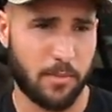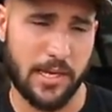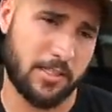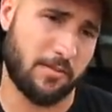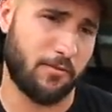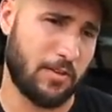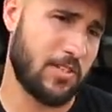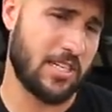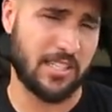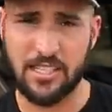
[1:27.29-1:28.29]
like some
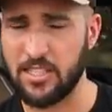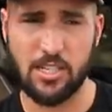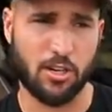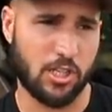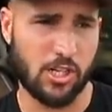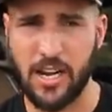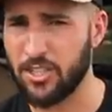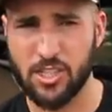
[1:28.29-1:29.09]
50, 60 yard shots.